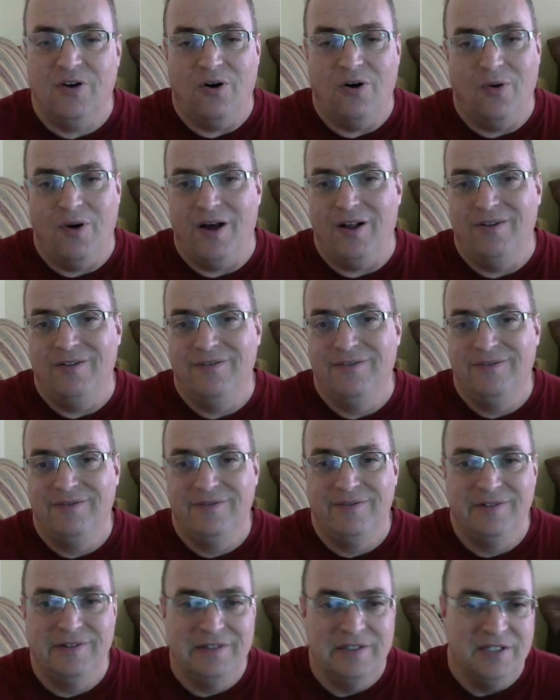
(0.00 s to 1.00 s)
Oh, well.
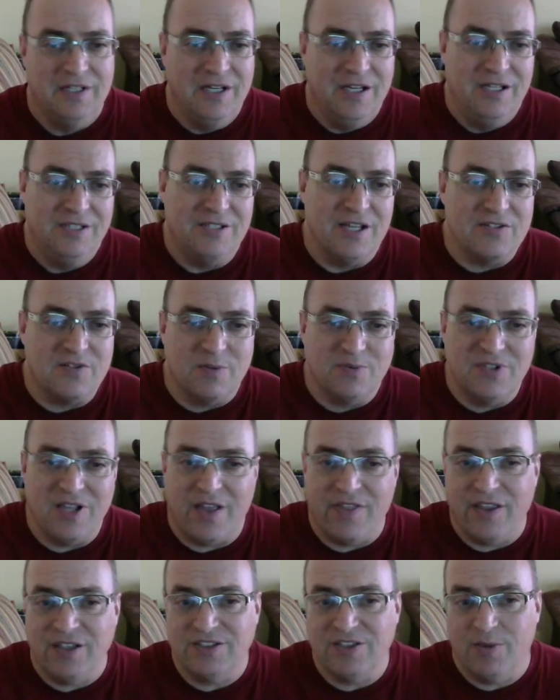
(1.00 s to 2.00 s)
So that's what I'm saying.
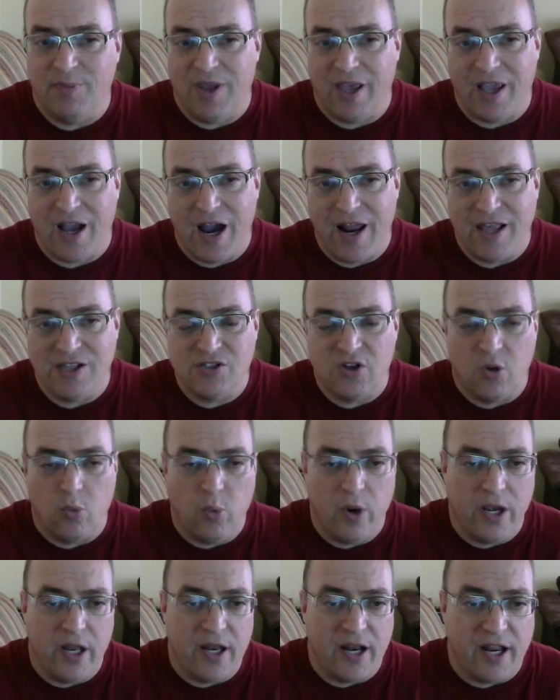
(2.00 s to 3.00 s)
I think it's going to be a guy that's going to
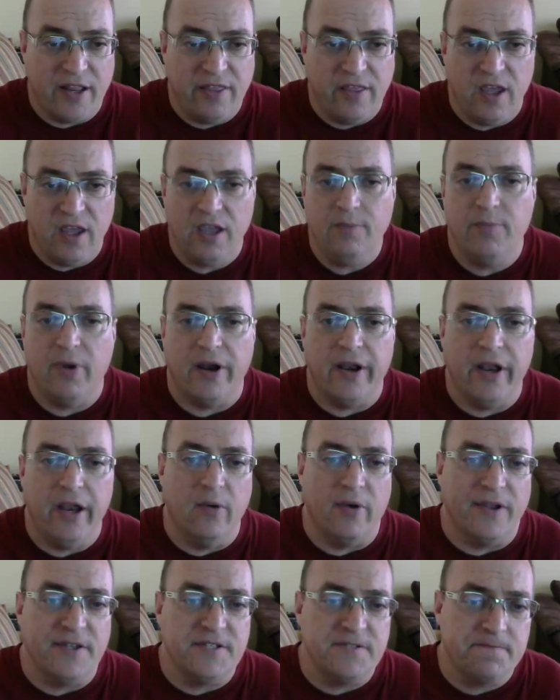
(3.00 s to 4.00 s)
win it, I think. But
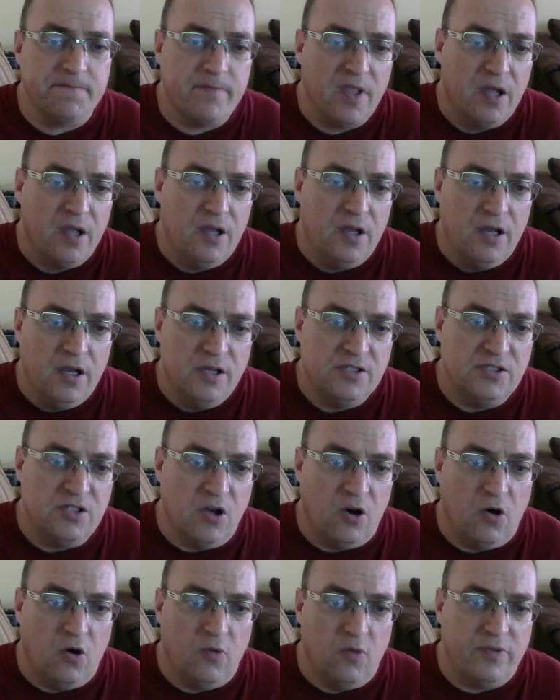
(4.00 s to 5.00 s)
anyways,
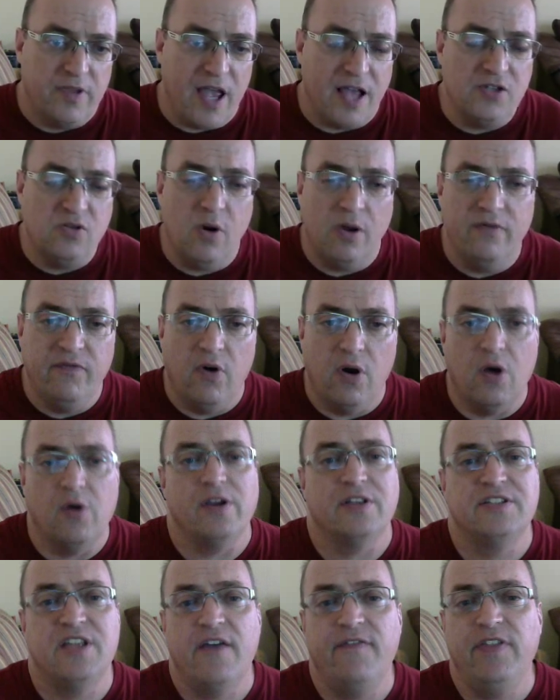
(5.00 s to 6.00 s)
so that's what vote
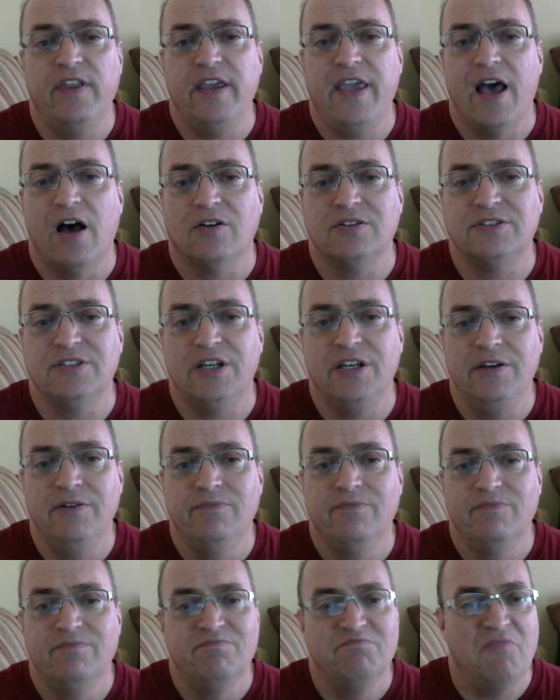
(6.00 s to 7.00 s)
out. Definitely Kelsey,
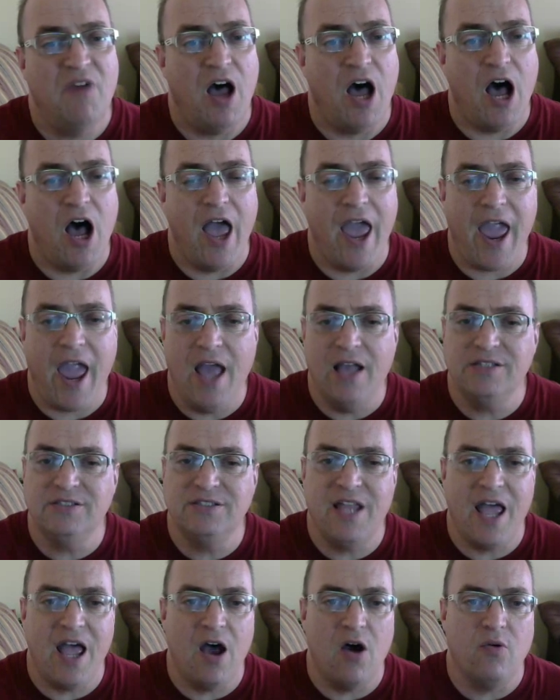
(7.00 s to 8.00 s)
uh, hands
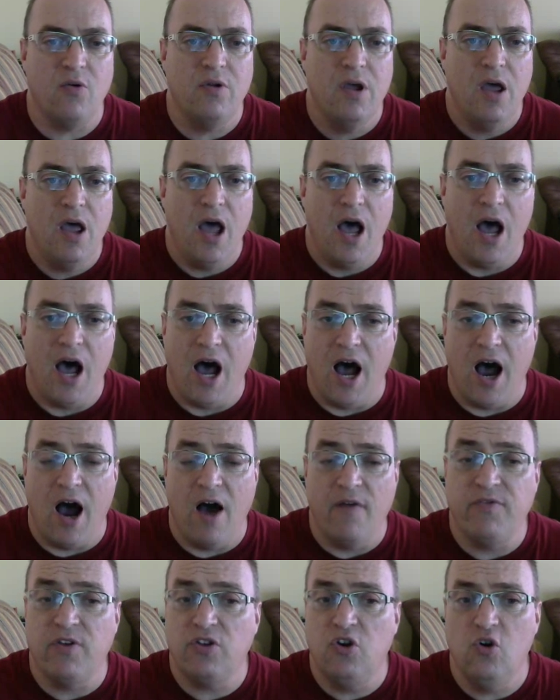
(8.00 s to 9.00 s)
down,
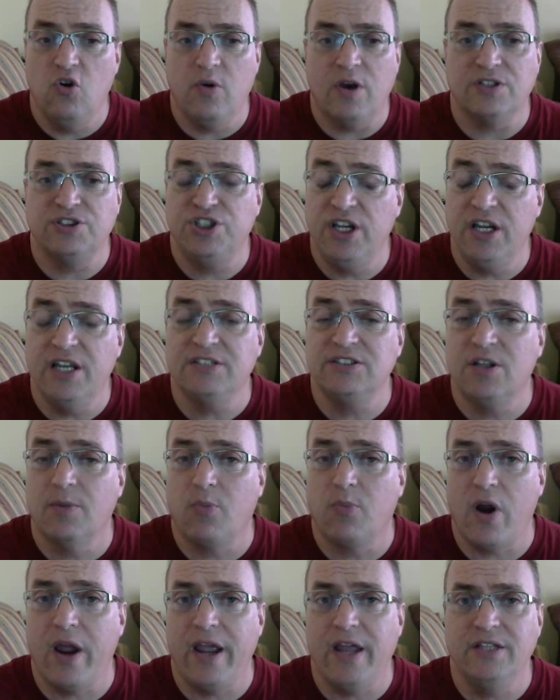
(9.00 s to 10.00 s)
of the two because she is the
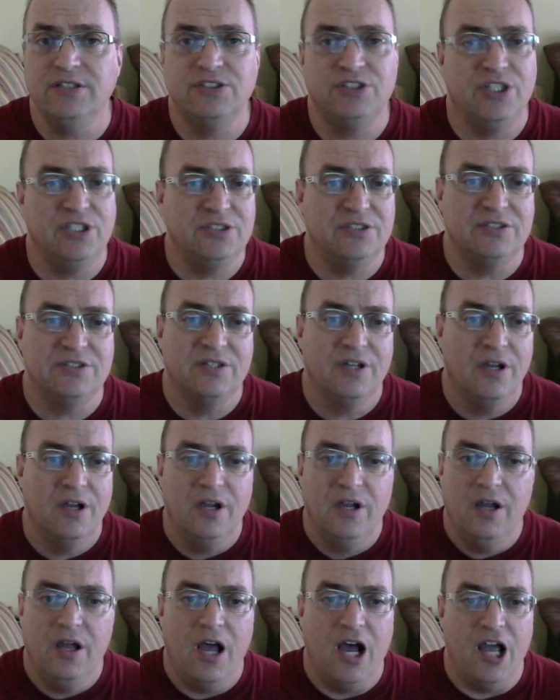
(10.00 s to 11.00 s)
brain. She's,
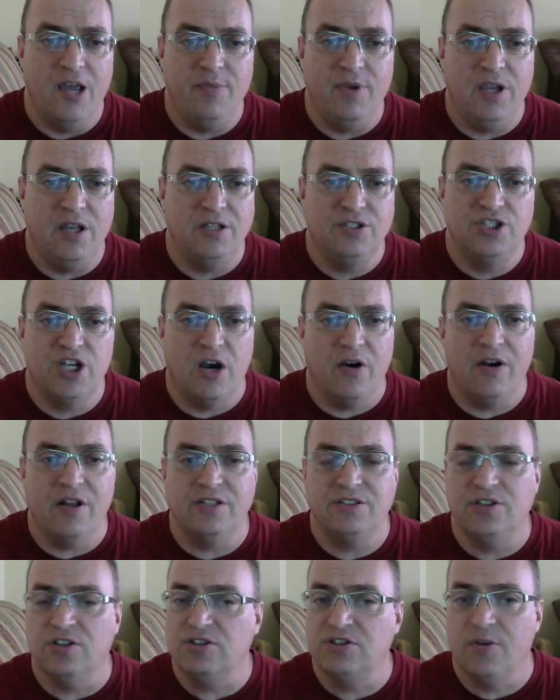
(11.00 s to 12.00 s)
I mean, Jared
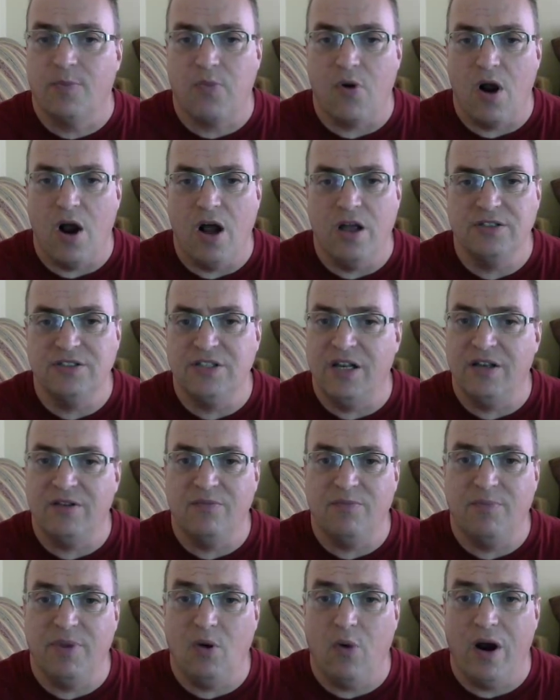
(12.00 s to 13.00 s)
is just the bronze.
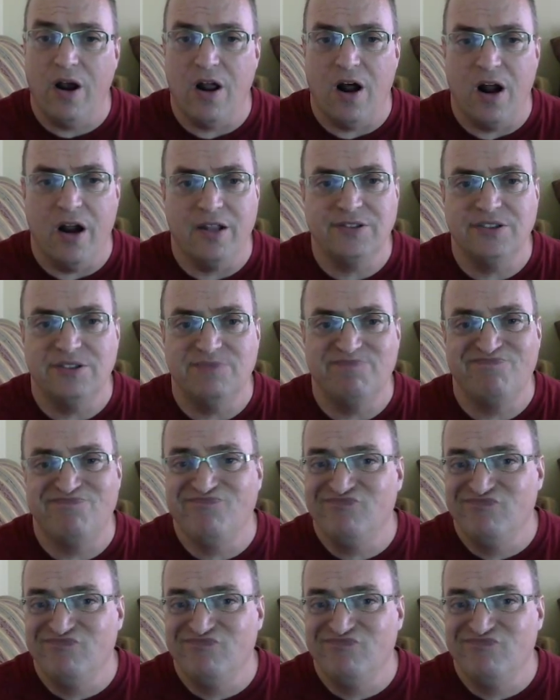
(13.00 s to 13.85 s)
And be quite honest,